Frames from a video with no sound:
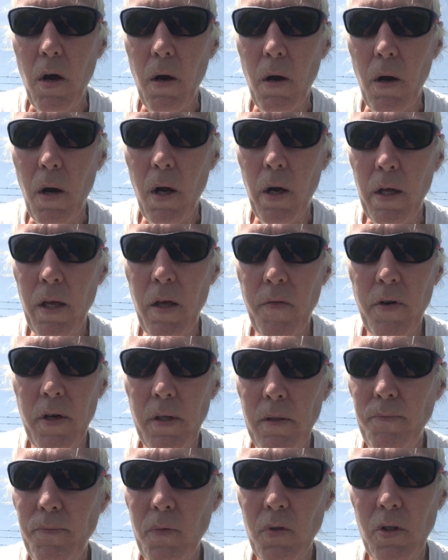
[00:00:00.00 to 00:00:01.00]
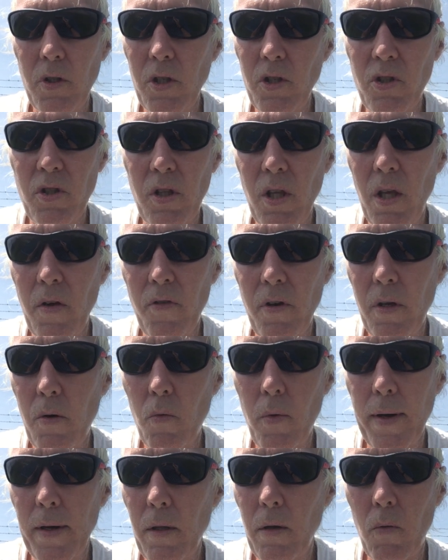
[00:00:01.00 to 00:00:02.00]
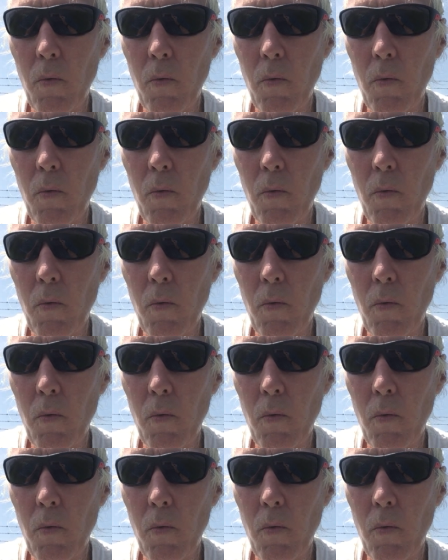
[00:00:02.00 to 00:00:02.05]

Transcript: or even just even reg